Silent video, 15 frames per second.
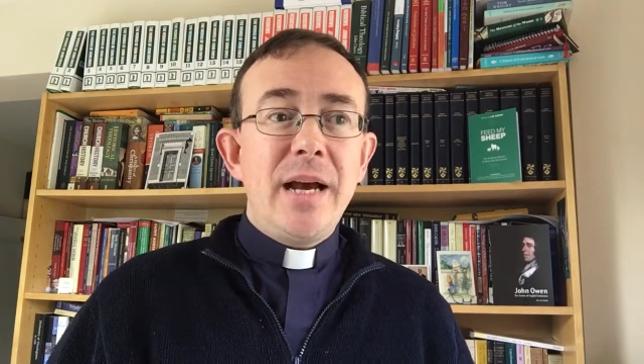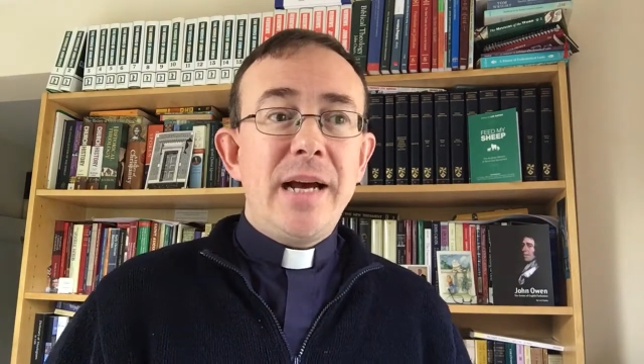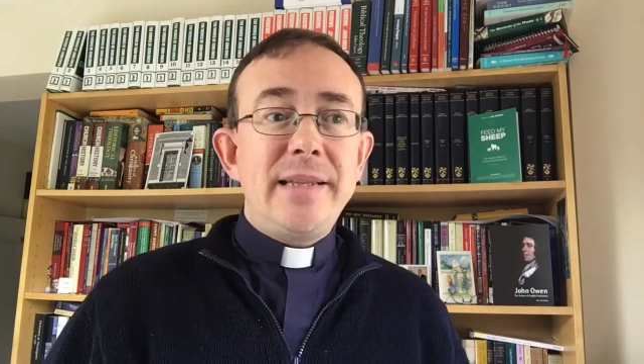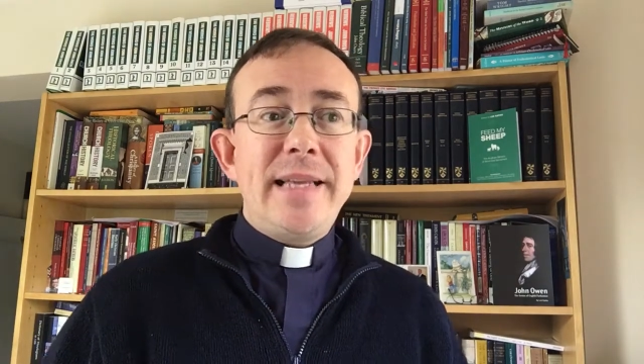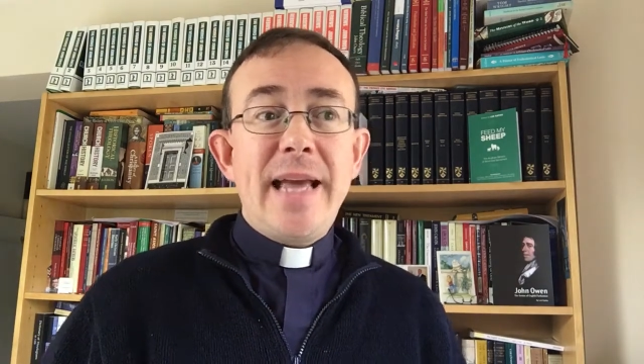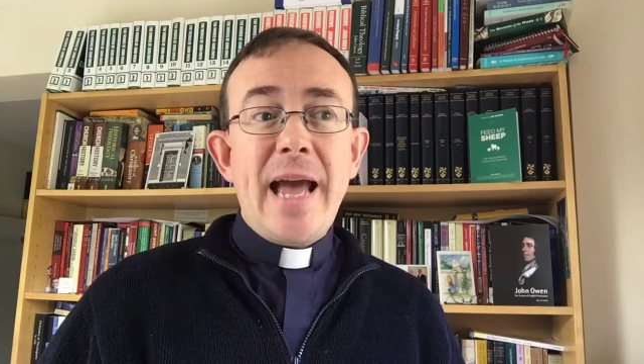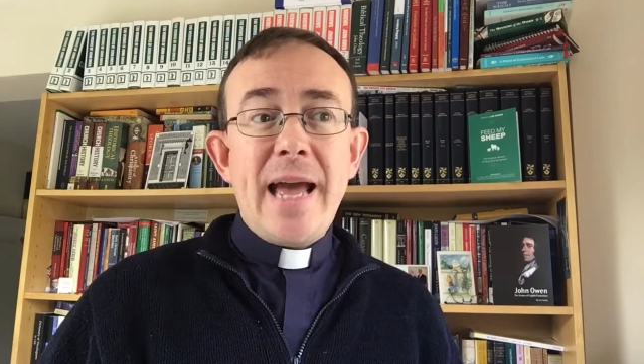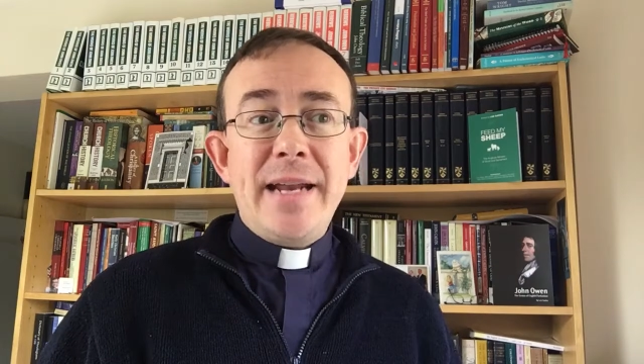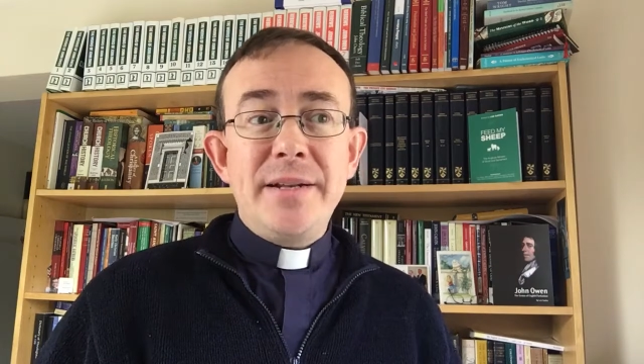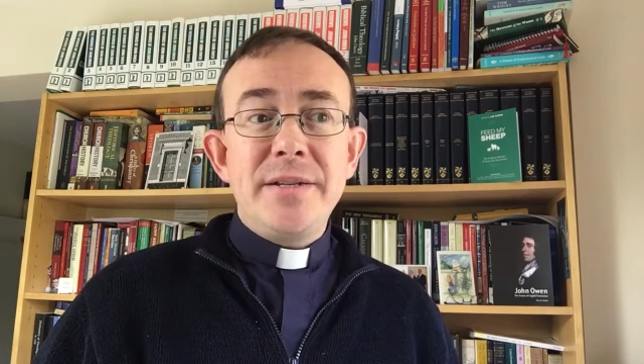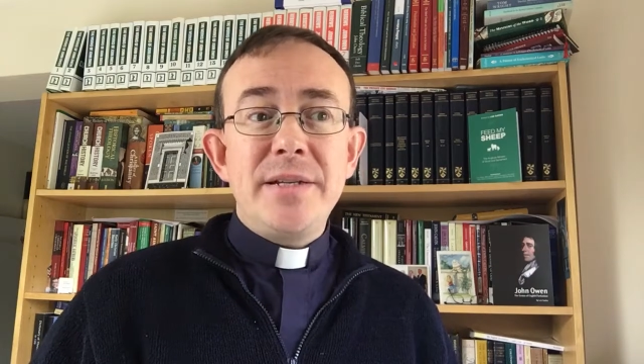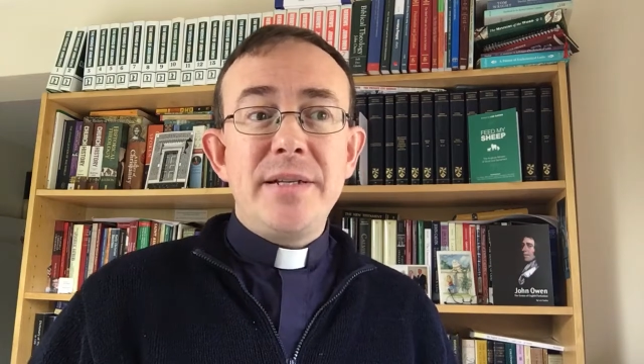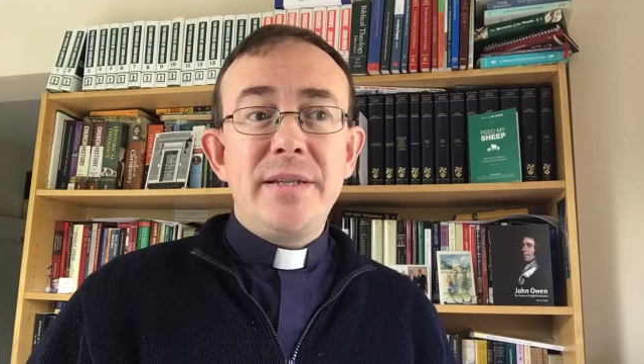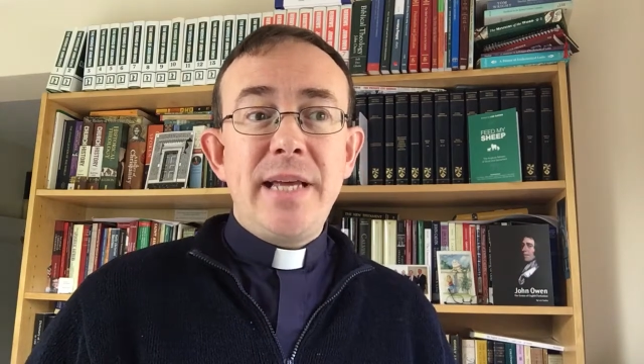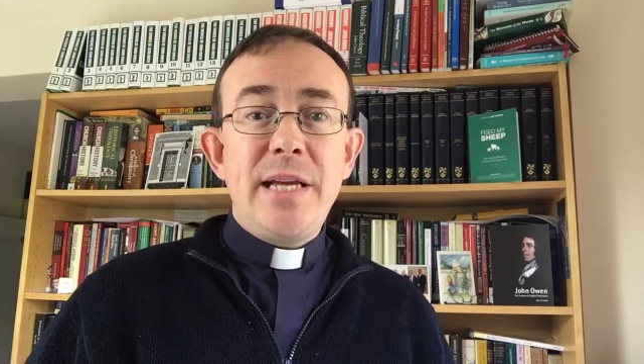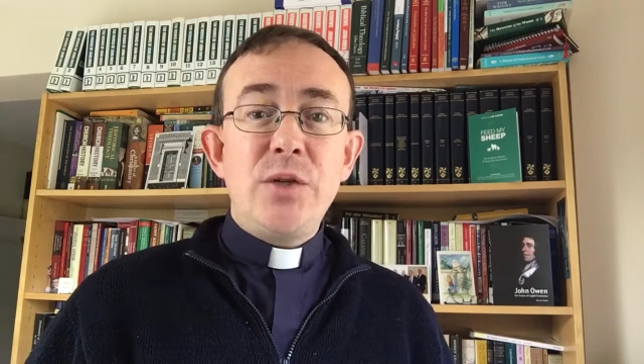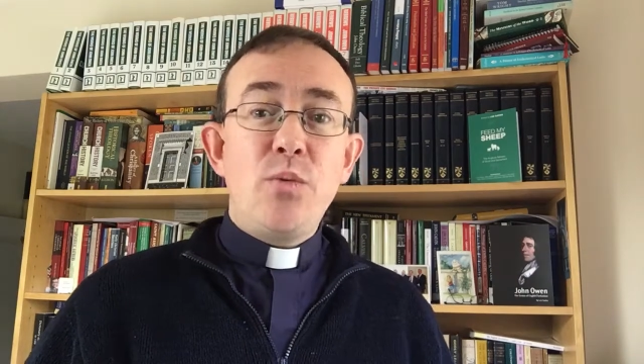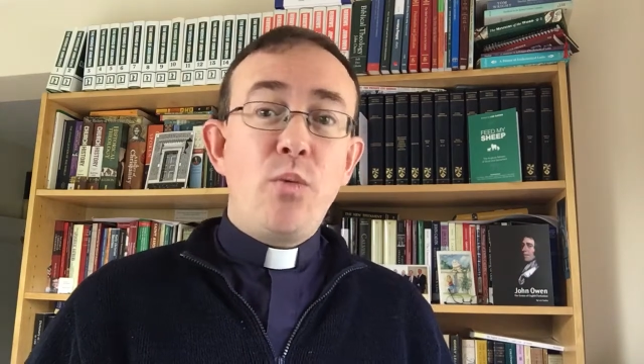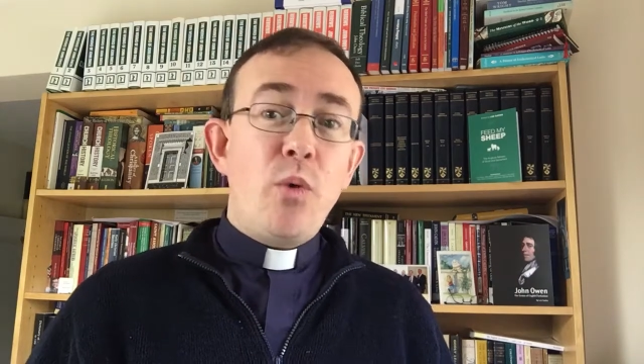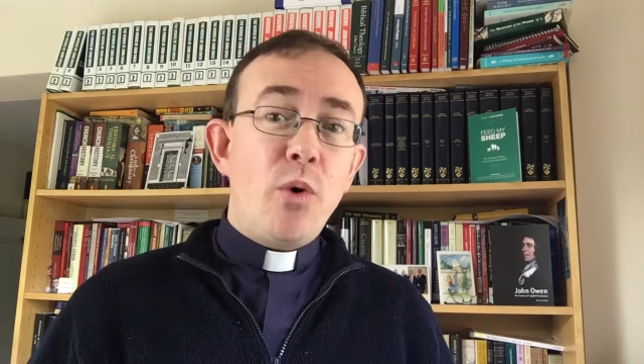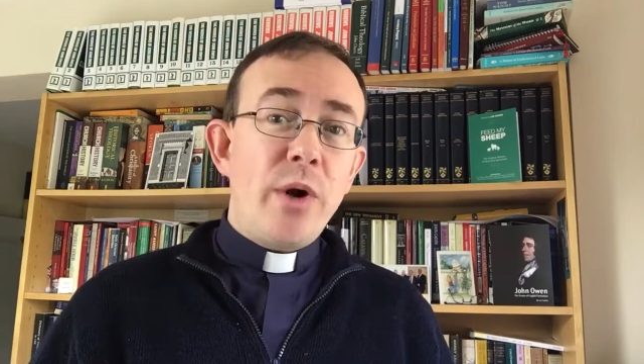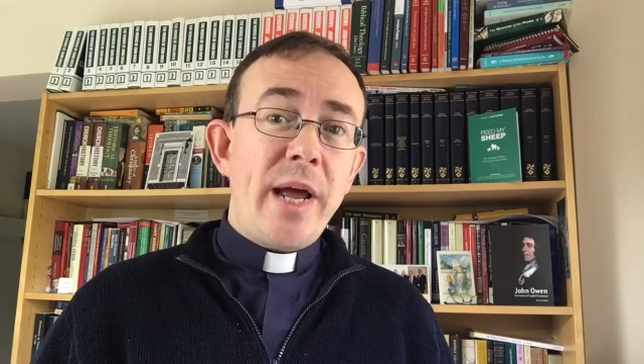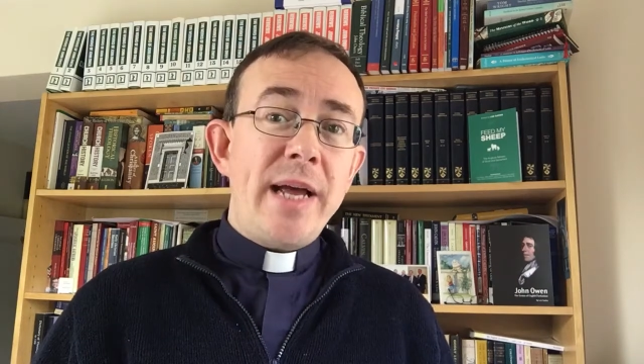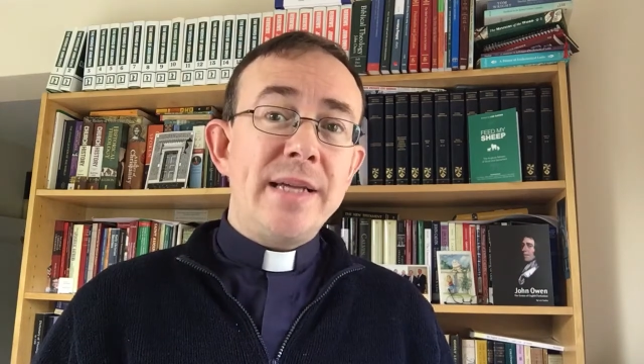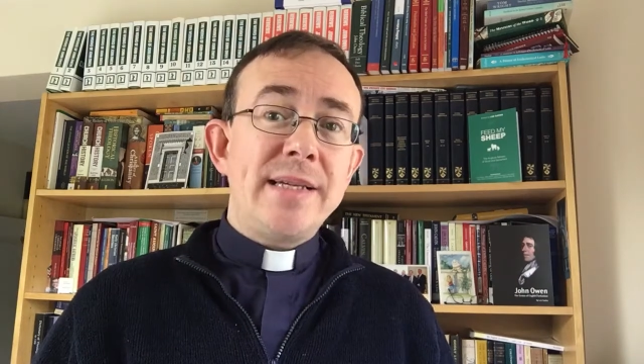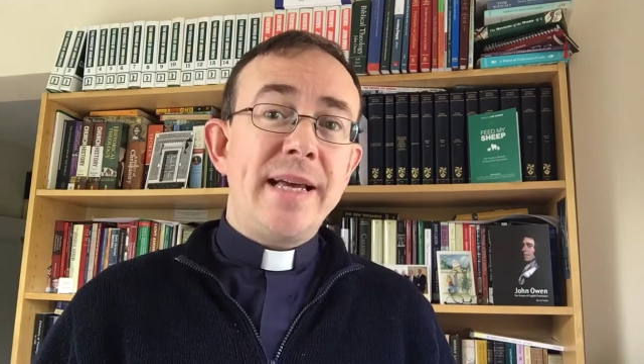At the end, these warnings